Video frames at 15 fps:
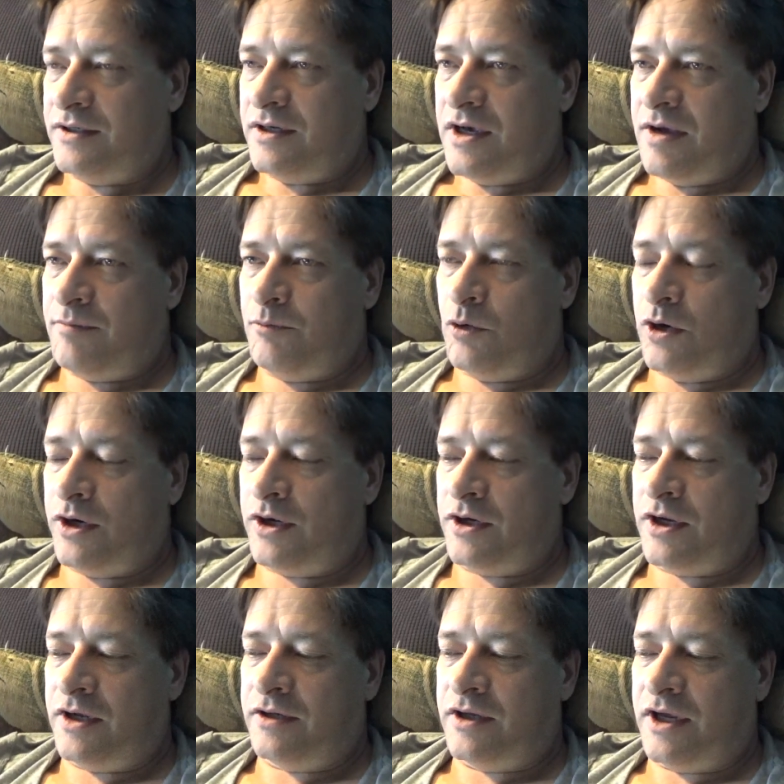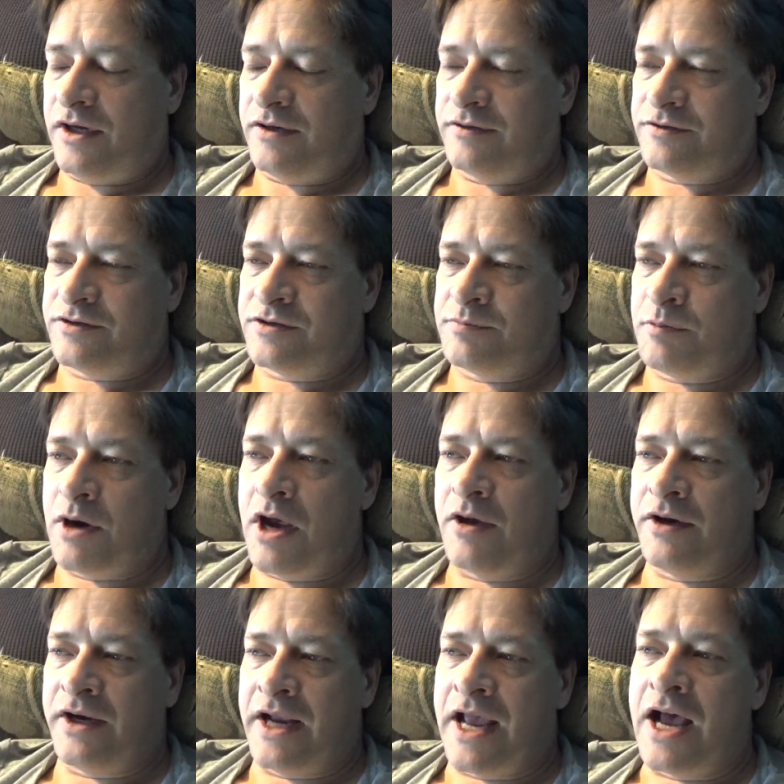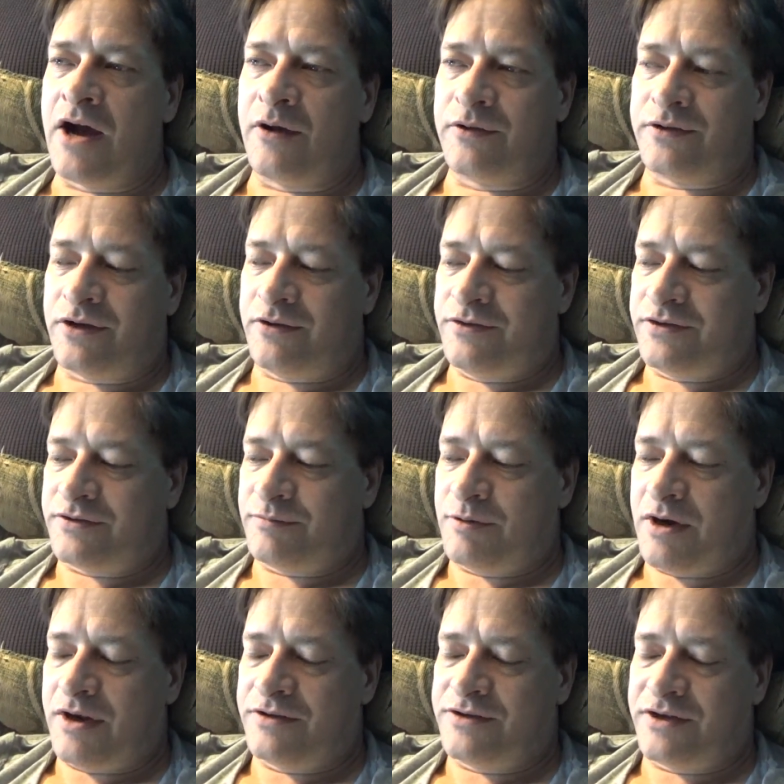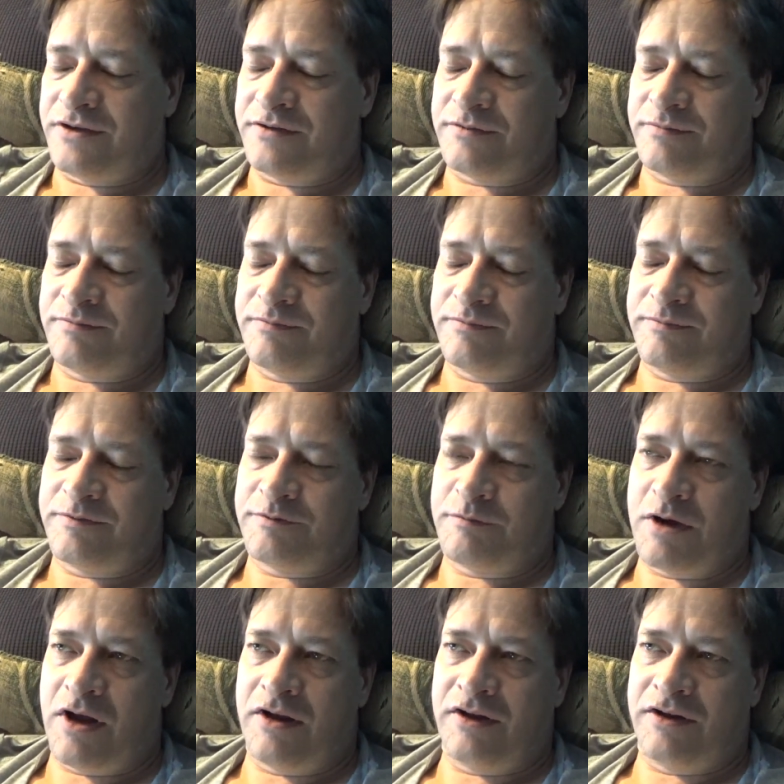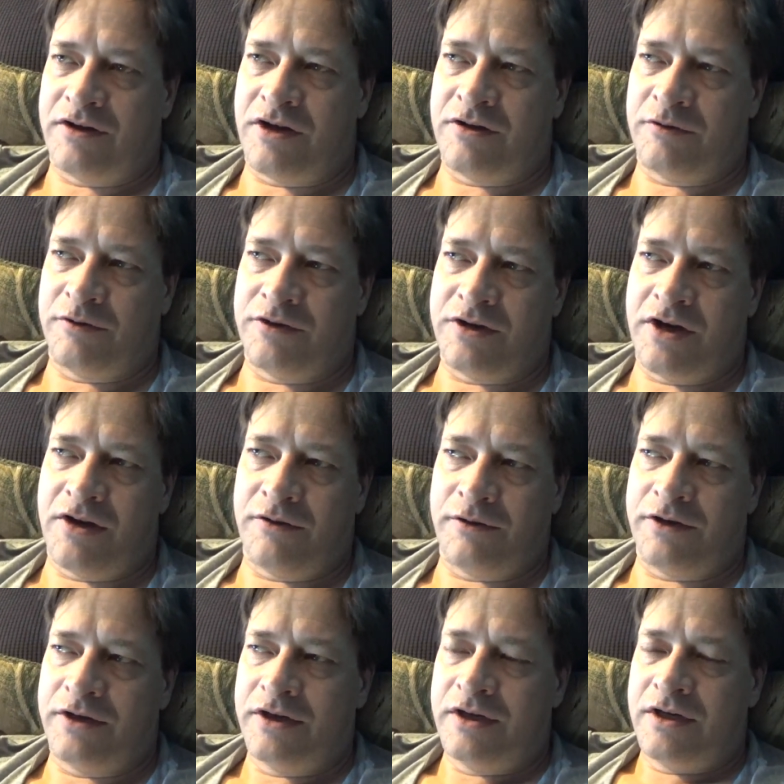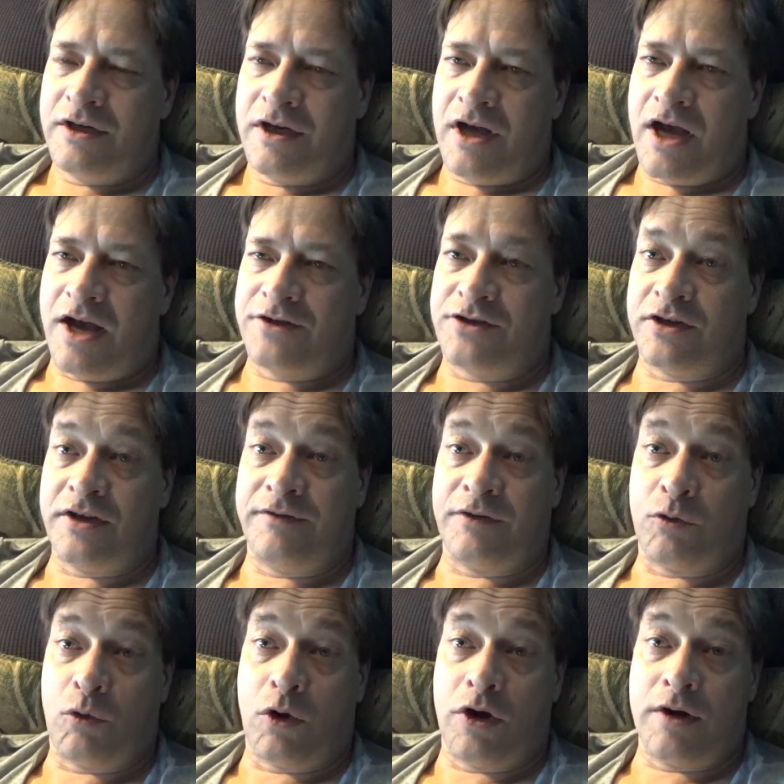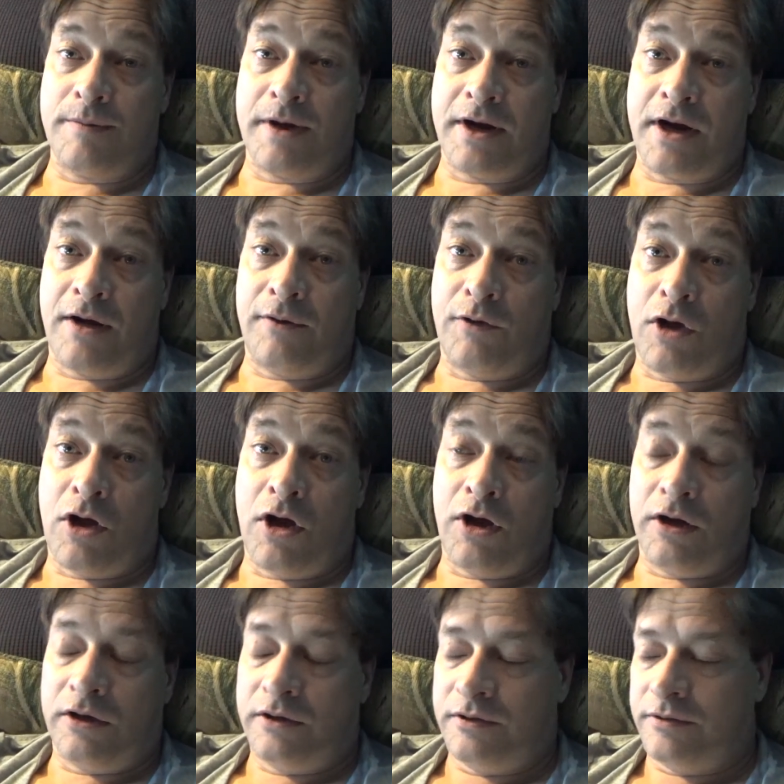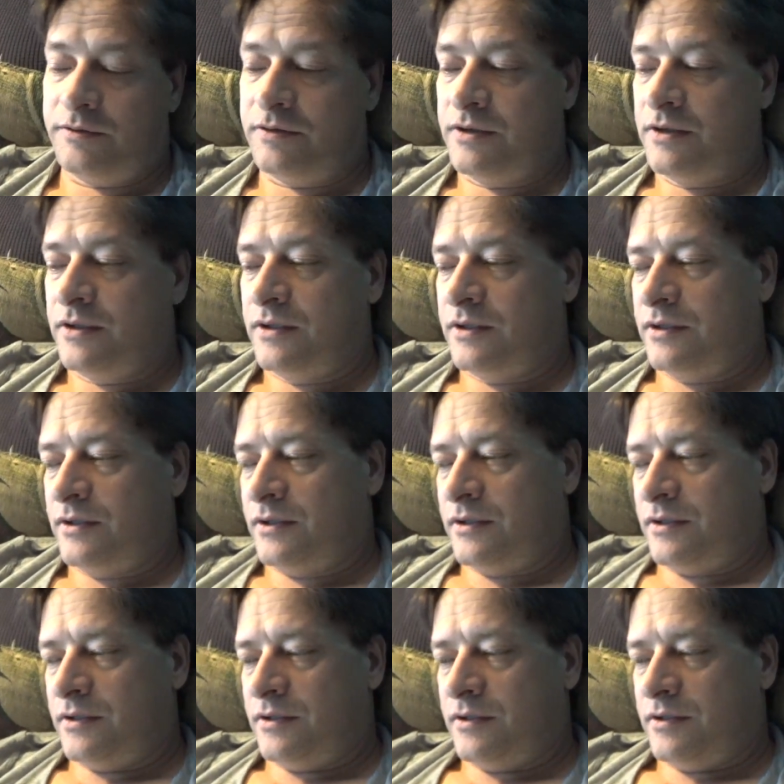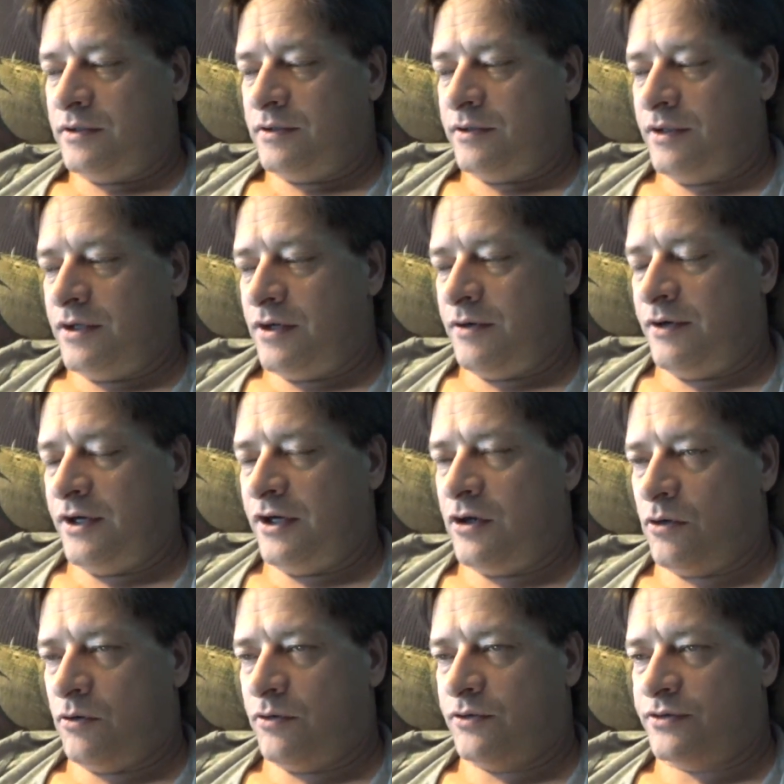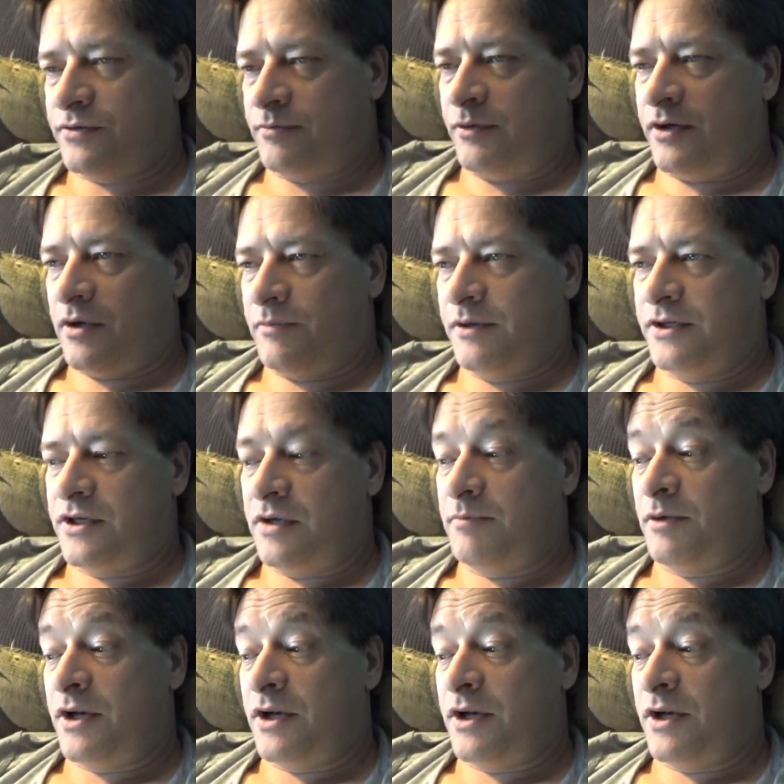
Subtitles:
I'm working on like sprouting out all these projects, sprouting another one, I shouldn't even worry about how long, any goals of when I'll be done.